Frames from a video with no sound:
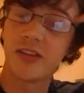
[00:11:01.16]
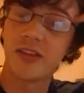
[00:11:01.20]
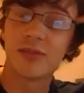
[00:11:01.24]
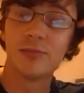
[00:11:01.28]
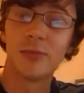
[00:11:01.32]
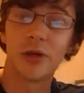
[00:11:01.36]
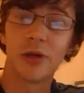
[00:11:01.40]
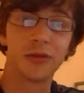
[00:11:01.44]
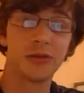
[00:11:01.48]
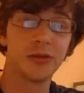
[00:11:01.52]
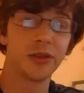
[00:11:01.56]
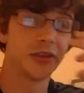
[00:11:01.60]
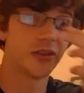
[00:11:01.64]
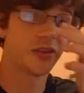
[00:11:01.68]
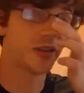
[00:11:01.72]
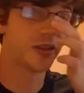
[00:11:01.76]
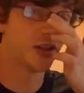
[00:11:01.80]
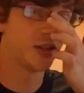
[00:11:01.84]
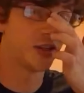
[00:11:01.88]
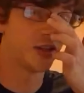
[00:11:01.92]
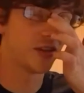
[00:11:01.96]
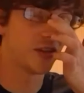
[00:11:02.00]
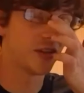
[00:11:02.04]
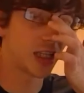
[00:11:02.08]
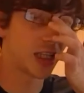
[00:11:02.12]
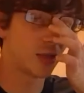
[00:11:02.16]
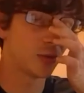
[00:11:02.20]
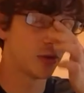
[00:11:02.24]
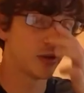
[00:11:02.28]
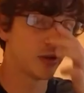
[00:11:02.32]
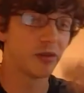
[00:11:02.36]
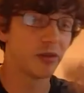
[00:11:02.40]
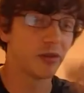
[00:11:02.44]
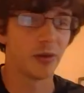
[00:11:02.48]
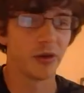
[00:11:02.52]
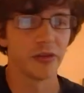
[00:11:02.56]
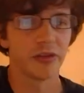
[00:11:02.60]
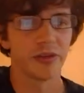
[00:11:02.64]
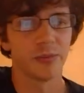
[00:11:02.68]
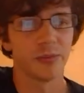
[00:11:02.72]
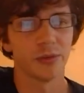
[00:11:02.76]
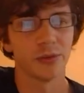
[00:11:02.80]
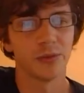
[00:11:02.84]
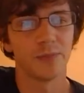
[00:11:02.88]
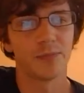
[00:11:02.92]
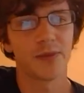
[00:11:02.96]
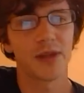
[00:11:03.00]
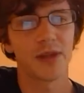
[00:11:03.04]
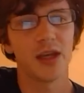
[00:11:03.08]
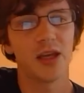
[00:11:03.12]
model as accurate as
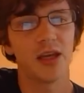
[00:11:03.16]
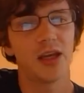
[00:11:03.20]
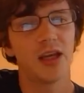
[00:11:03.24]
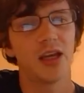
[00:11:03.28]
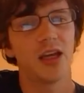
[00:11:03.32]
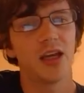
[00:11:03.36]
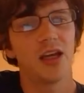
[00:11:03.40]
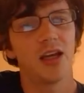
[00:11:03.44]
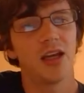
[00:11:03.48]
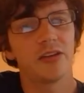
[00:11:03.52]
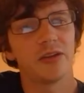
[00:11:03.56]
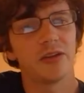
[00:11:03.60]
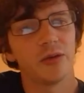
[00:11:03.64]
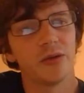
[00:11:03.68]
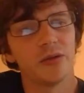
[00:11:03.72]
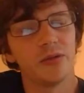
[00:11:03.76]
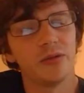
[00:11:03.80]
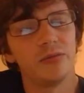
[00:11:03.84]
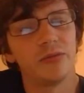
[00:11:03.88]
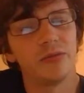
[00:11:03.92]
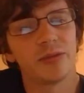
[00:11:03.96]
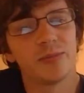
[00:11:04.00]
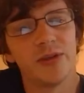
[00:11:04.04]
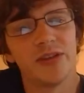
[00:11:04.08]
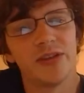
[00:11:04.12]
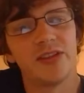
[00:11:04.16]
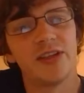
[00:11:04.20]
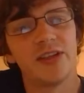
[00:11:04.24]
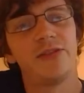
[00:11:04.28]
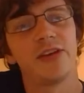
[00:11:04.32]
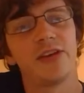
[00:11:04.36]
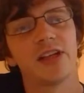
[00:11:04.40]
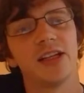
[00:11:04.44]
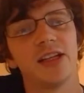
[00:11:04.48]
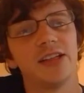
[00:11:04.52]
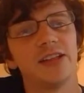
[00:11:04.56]
possible. So specifically,